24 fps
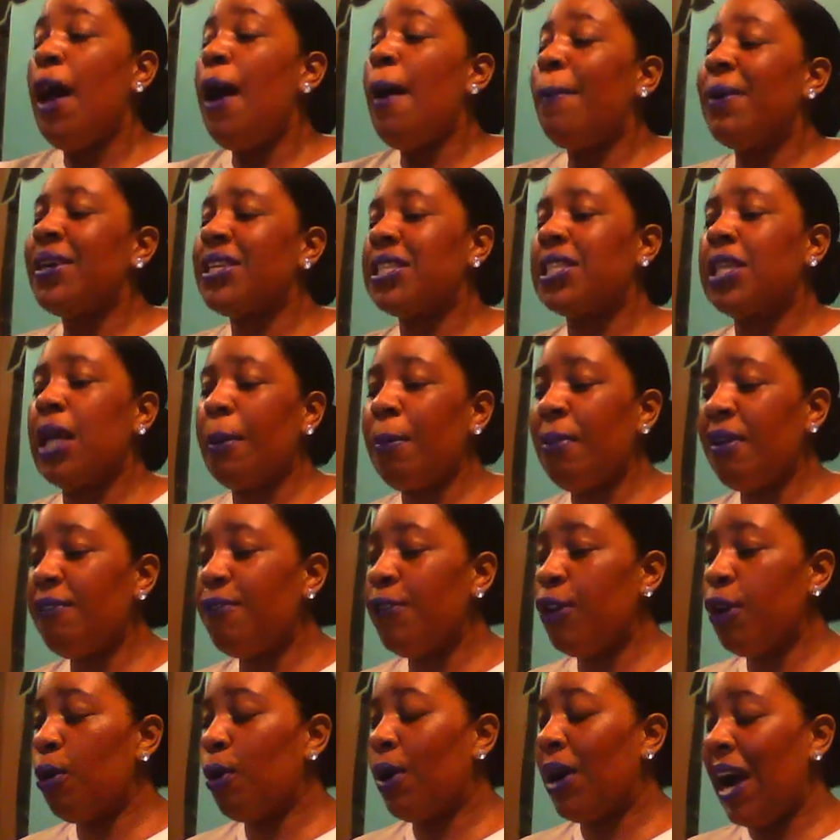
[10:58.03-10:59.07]
But some of
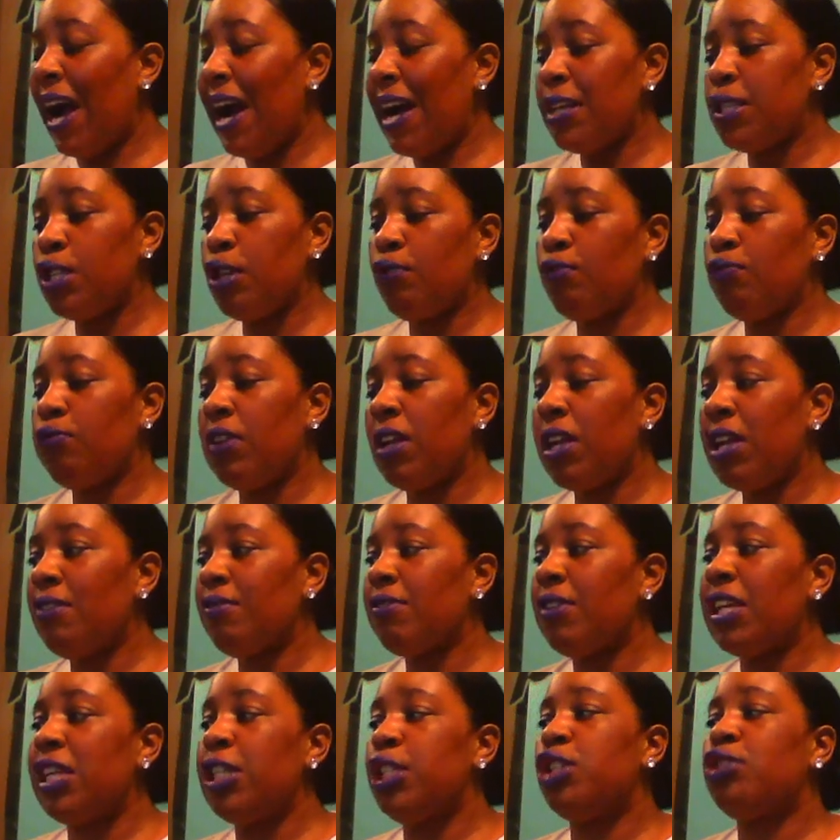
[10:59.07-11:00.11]
you guys are really,
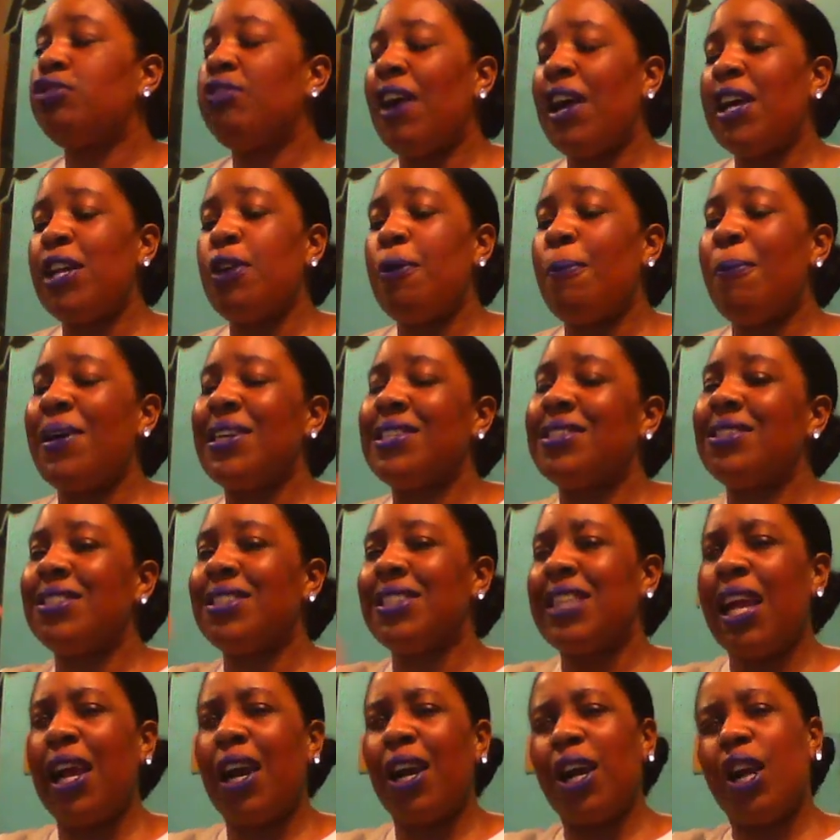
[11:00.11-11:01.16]
really trying your best to
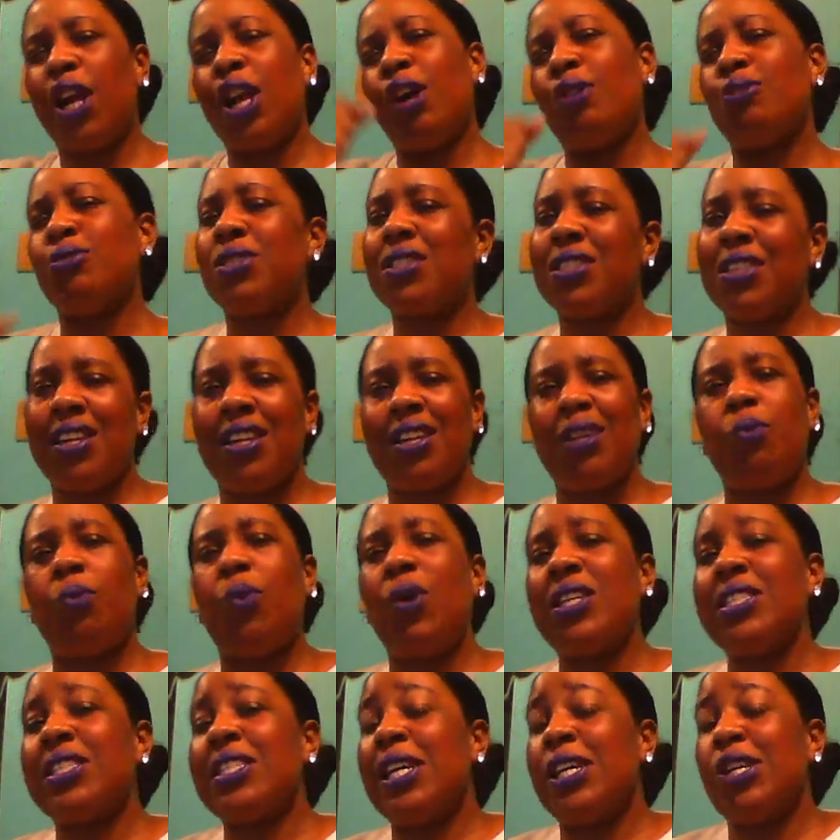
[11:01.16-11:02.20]
stay close to the
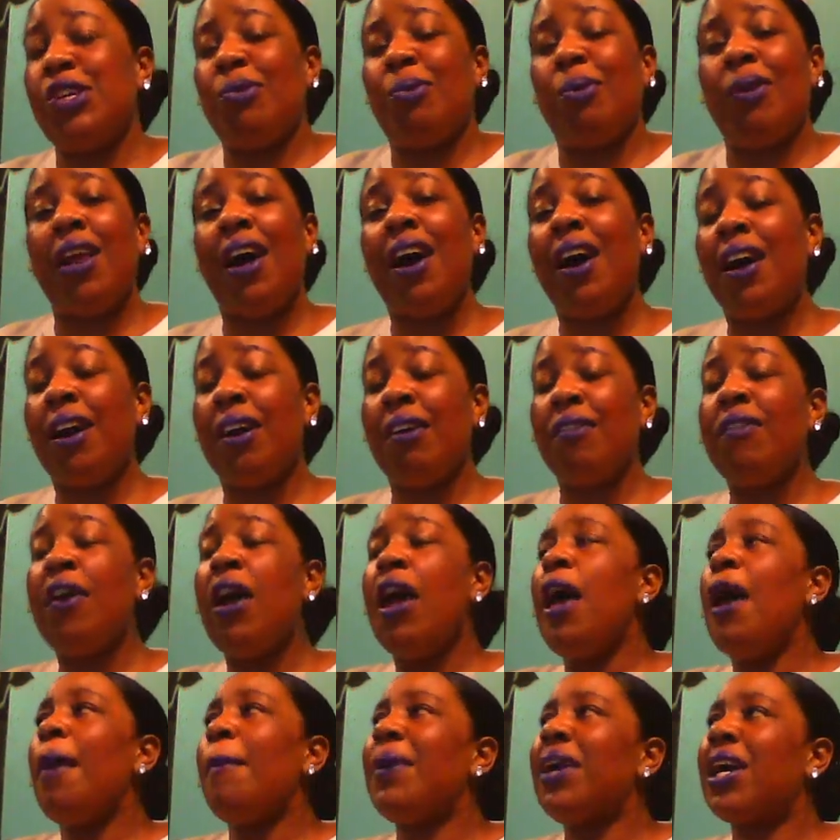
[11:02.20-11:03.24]
ones that you love
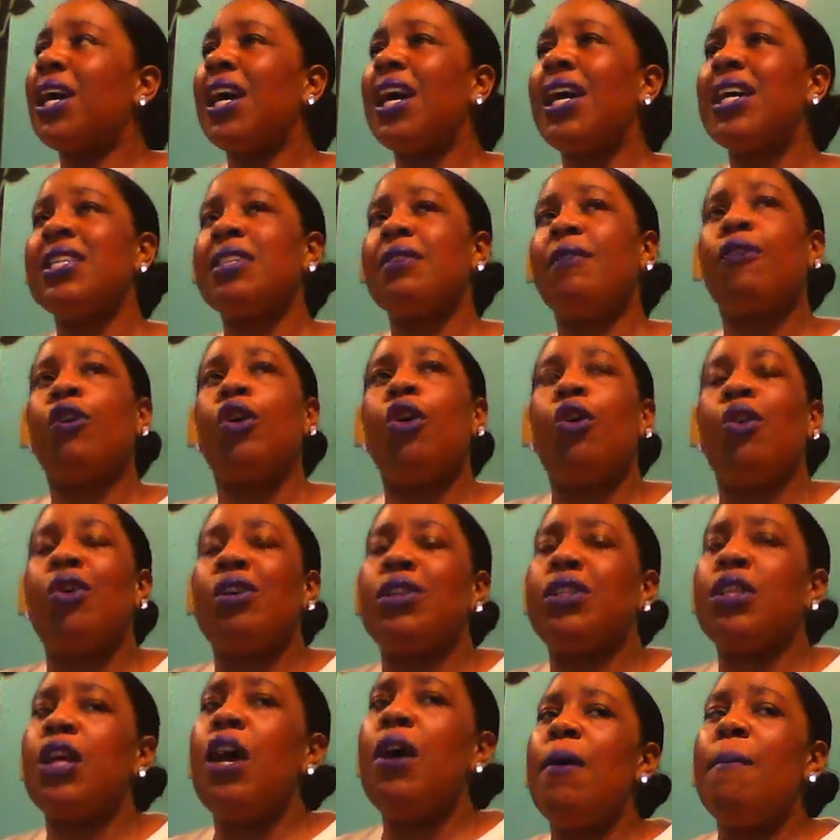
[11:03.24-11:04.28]
because, of
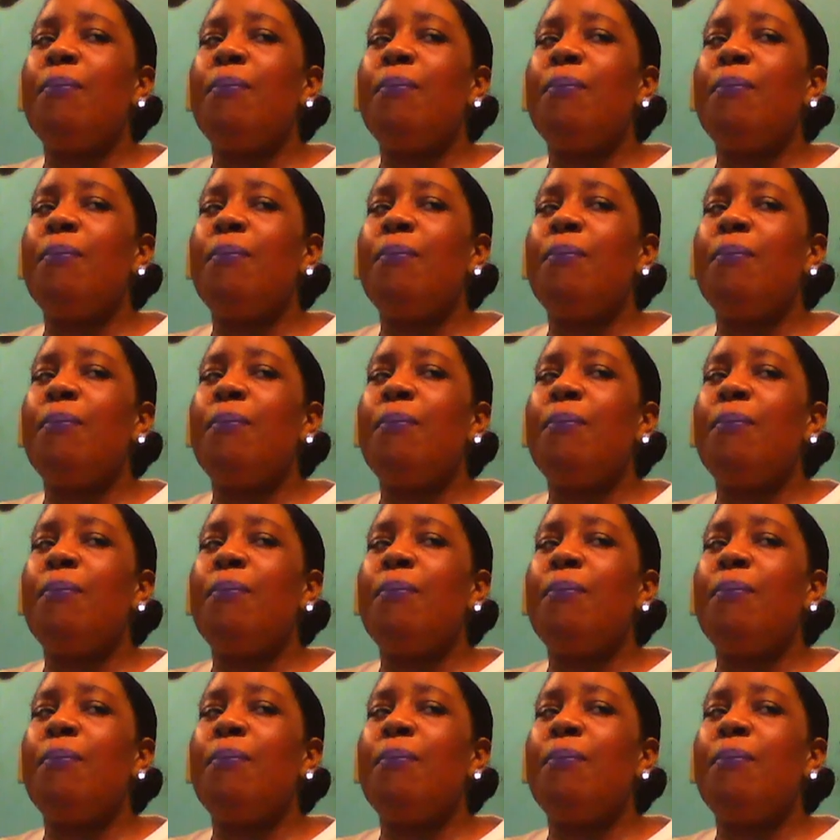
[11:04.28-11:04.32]
course,